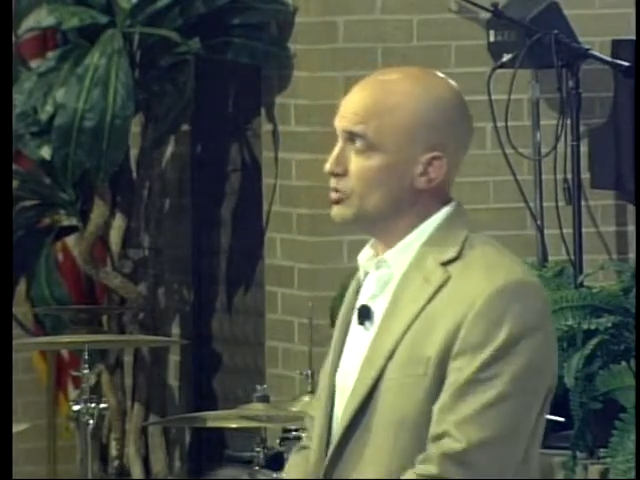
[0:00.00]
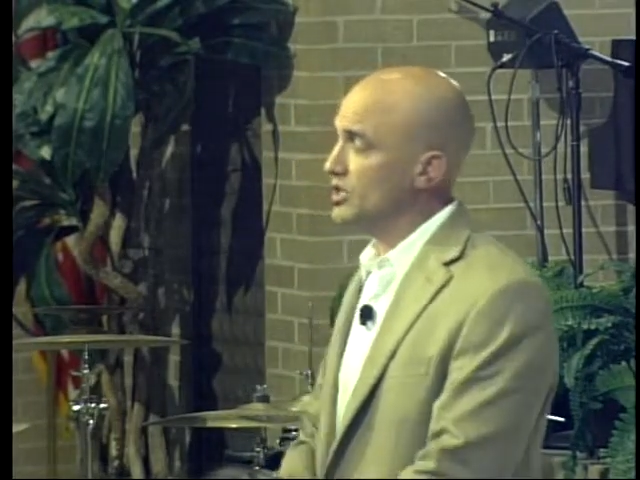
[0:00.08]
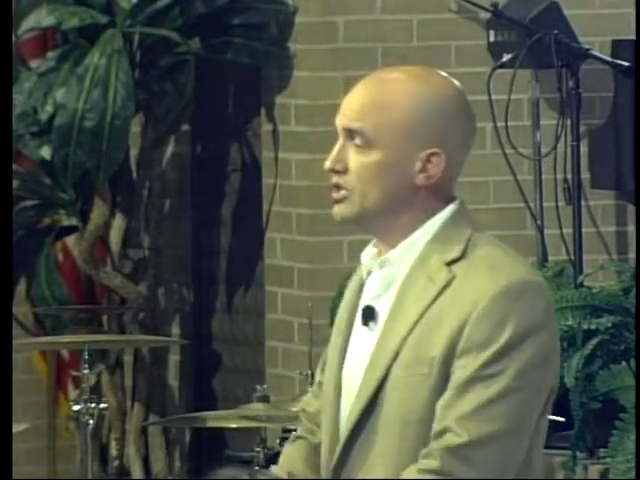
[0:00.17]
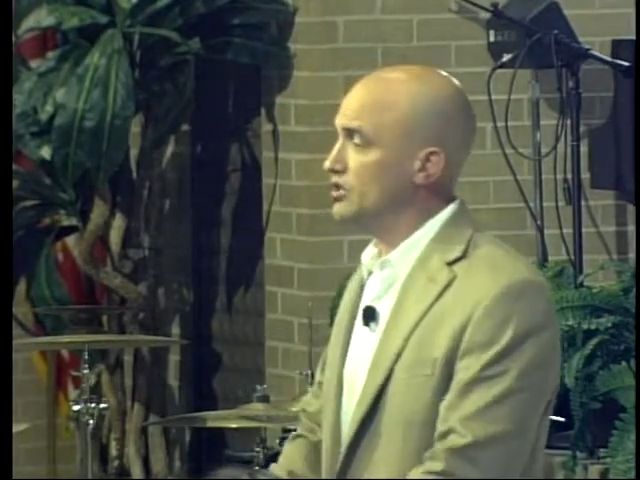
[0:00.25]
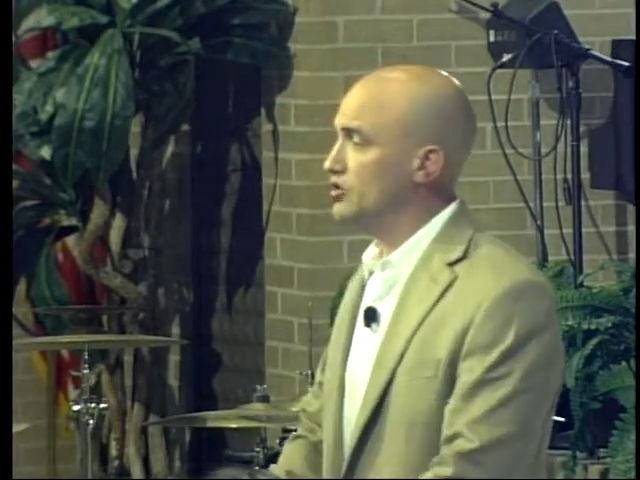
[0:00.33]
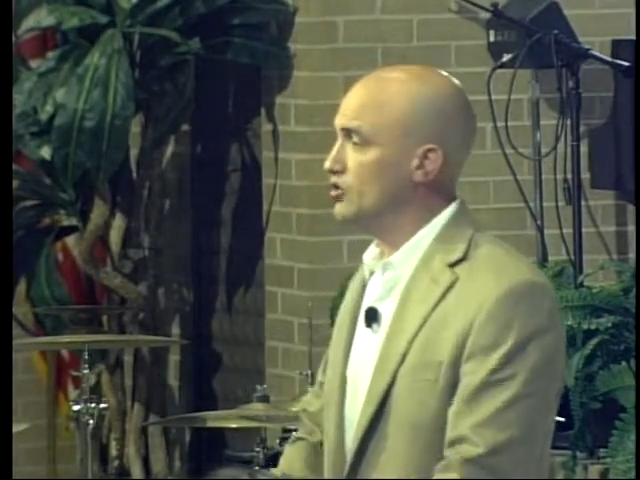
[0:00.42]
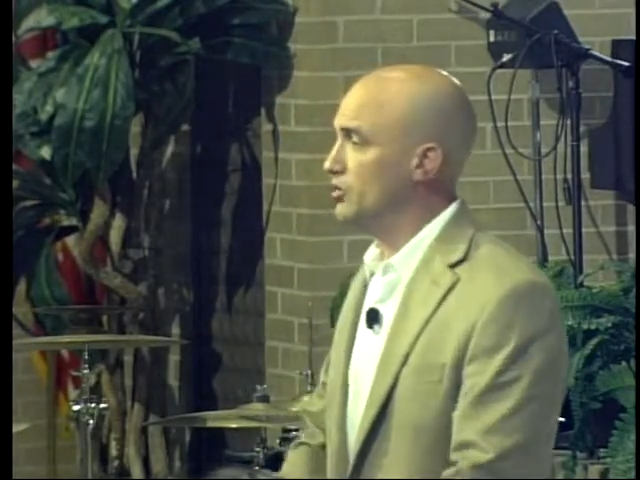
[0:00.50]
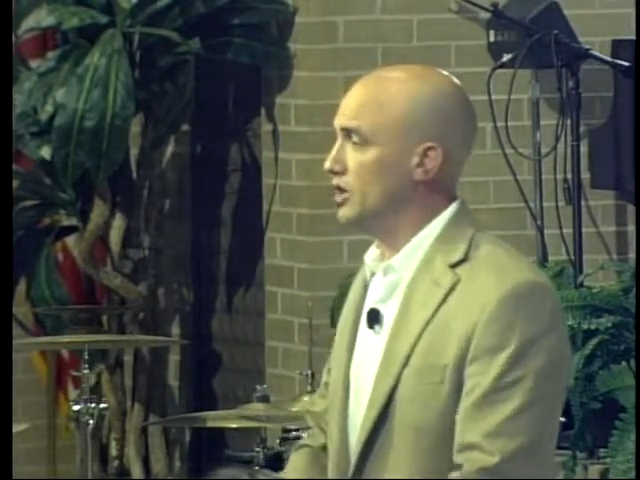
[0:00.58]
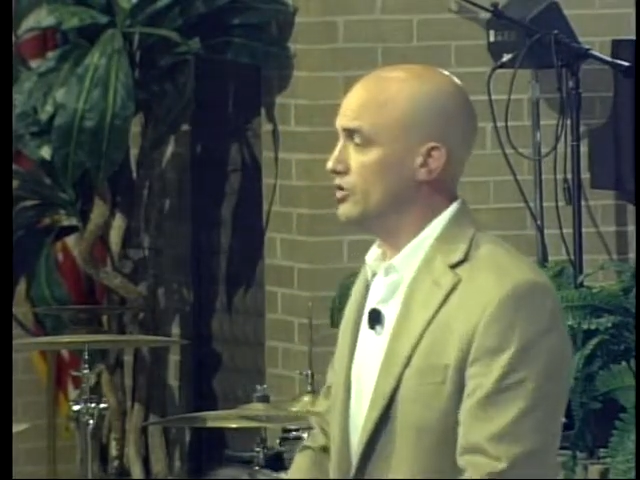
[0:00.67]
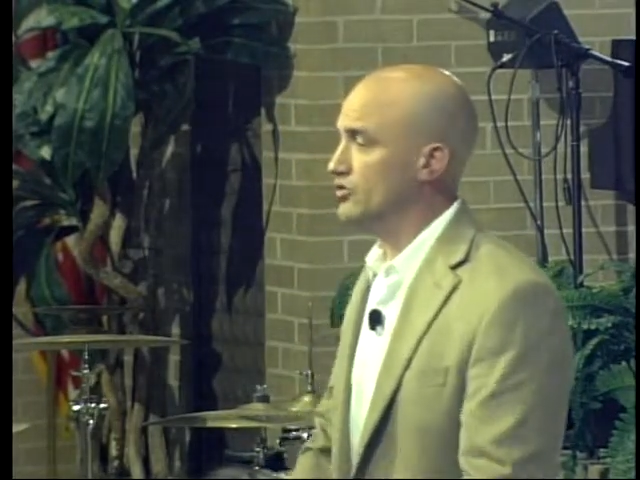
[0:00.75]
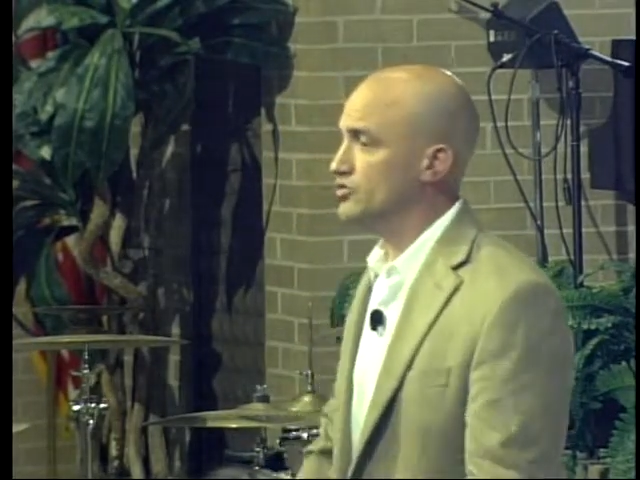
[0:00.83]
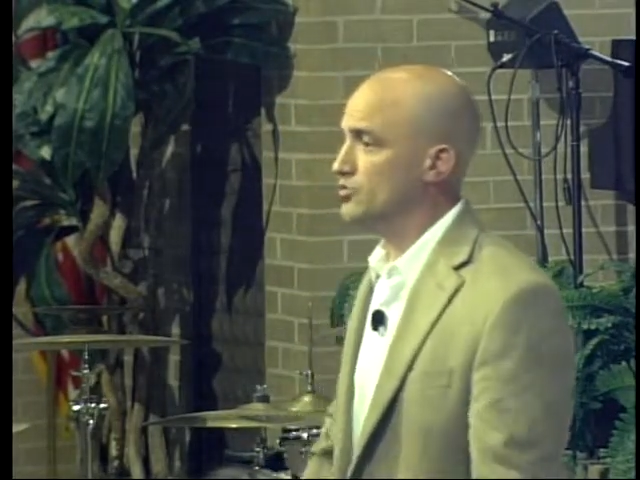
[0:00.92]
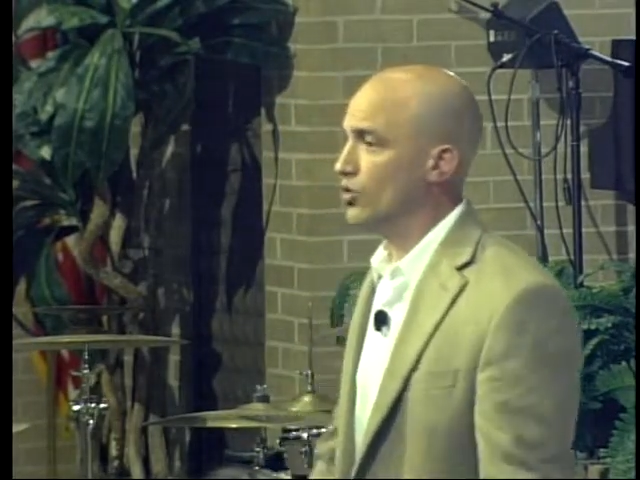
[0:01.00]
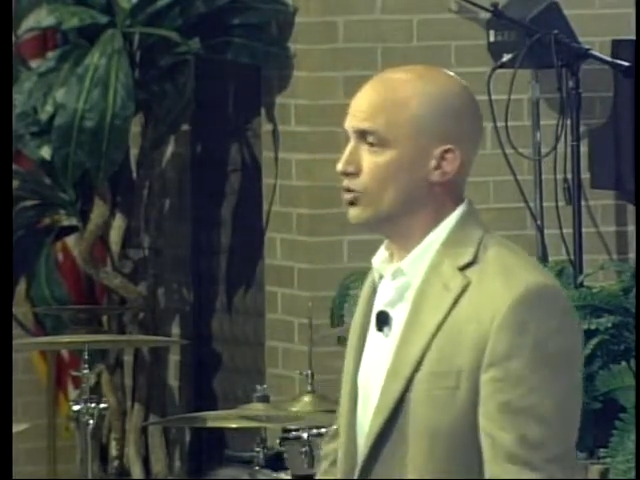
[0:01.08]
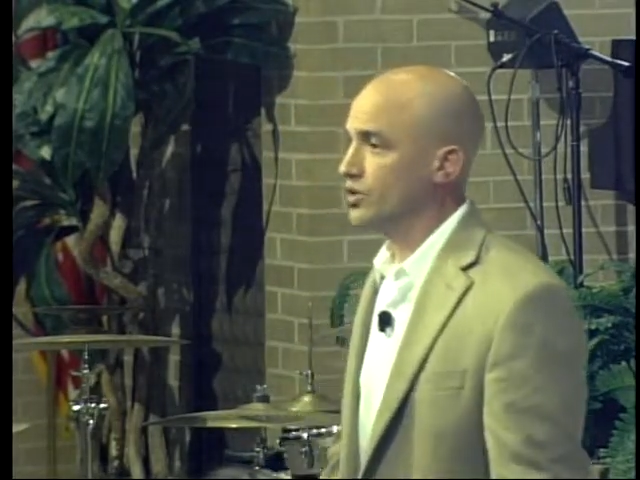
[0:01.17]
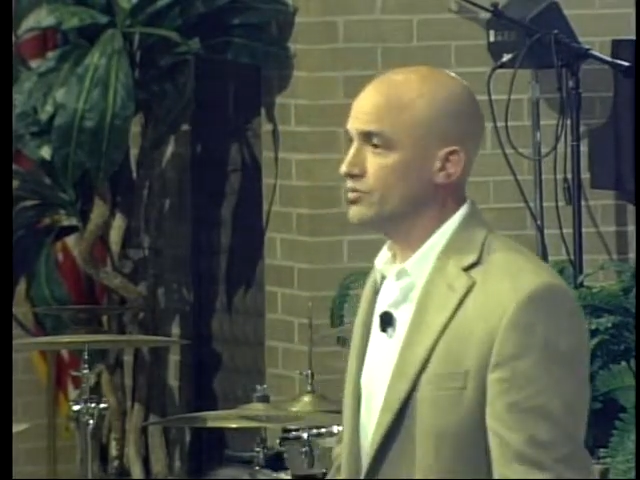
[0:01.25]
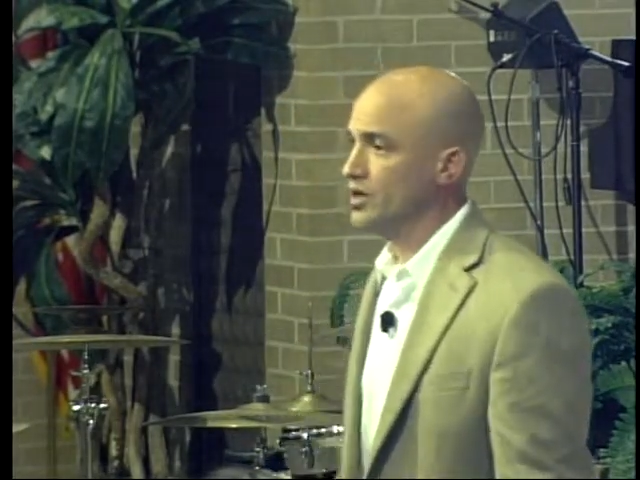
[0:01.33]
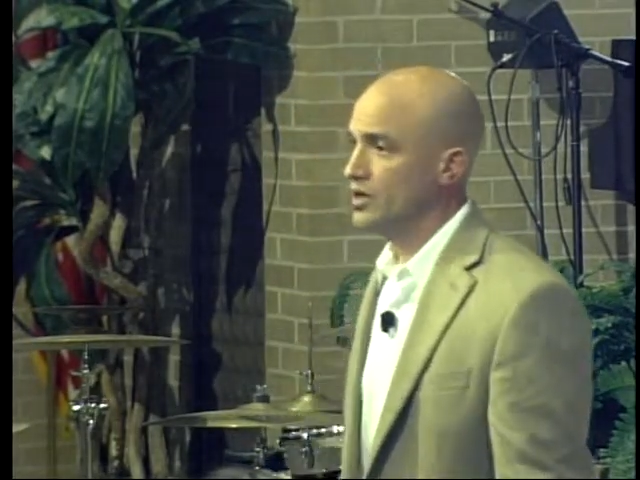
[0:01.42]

speaking to you about this morning.